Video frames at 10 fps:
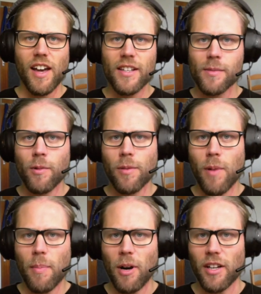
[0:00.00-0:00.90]
As with
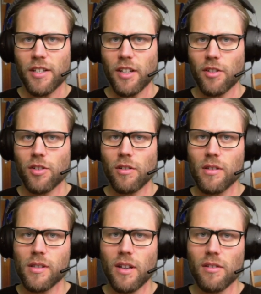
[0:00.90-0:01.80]
web
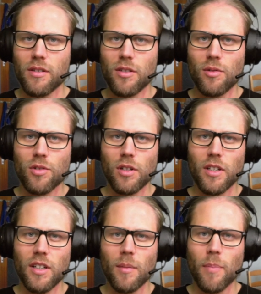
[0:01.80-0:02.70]
architectures, there is
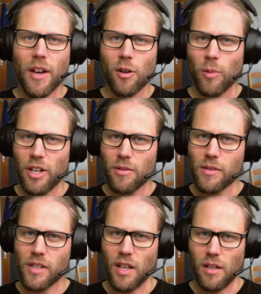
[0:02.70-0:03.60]
usually a better way to
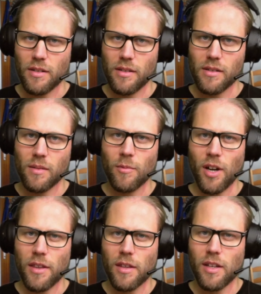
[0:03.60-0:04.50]
scale a system
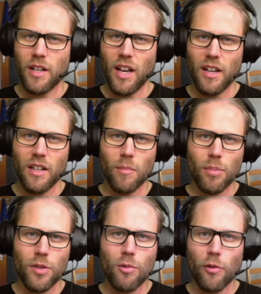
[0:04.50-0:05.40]
rather than adding
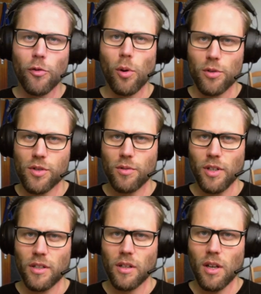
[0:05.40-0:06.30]
pure force to
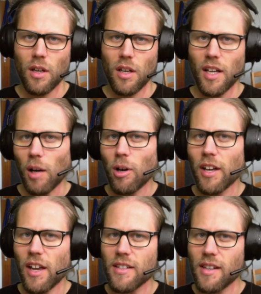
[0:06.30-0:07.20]
it. In our
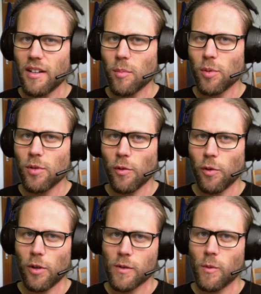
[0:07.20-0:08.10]
case, adding pure
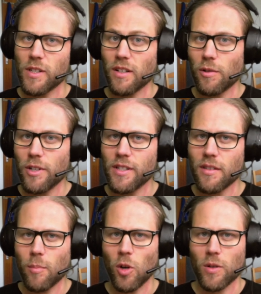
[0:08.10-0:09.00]
force was increasing
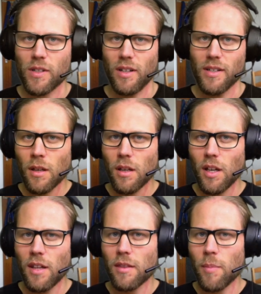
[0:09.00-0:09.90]
the block size.
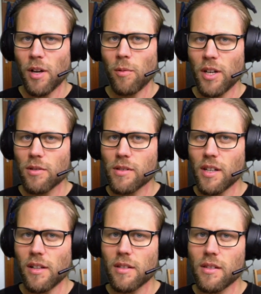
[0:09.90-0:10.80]
And the better way to
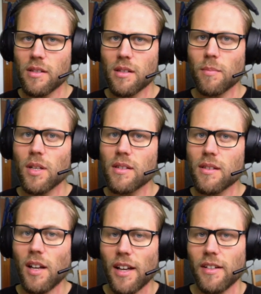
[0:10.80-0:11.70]
scale the system is
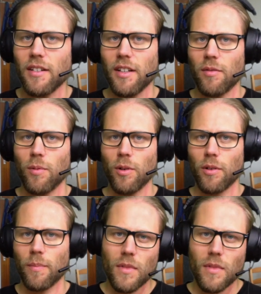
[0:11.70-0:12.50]
the Lightning Network.